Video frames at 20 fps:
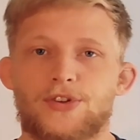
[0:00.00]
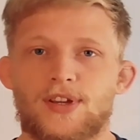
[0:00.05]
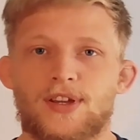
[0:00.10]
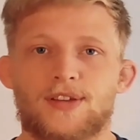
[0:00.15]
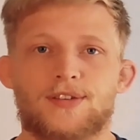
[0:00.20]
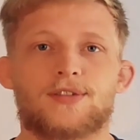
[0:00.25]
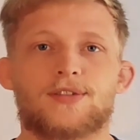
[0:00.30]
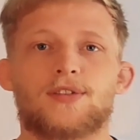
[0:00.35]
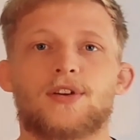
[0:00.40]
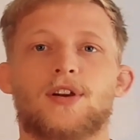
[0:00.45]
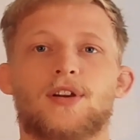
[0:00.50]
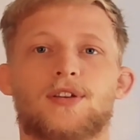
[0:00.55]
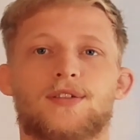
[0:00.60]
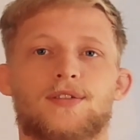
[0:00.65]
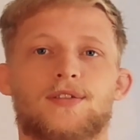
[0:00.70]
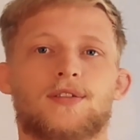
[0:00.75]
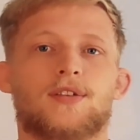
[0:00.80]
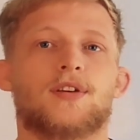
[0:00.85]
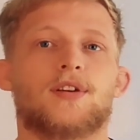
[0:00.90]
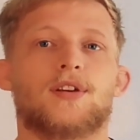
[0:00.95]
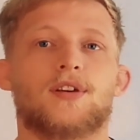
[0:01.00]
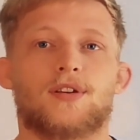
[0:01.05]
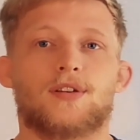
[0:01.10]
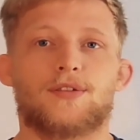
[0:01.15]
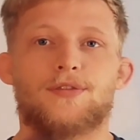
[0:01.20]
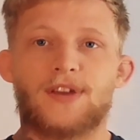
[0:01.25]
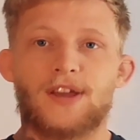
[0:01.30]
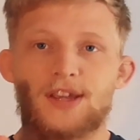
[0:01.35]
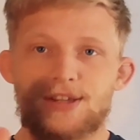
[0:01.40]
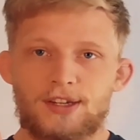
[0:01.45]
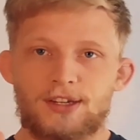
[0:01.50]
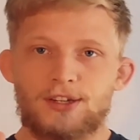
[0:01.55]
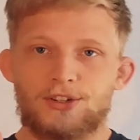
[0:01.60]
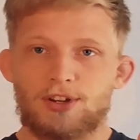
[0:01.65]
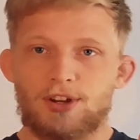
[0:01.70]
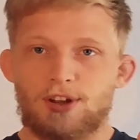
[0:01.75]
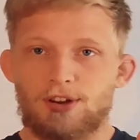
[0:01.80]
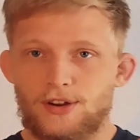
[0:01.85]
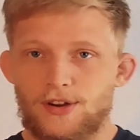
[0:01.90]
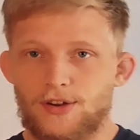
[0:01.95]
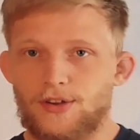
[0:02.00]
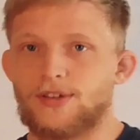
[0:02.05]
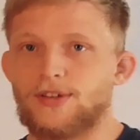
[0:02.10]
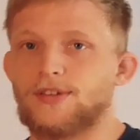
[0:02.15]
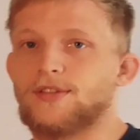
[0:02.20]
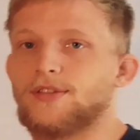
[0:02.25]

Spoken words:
You can start facing each other, you can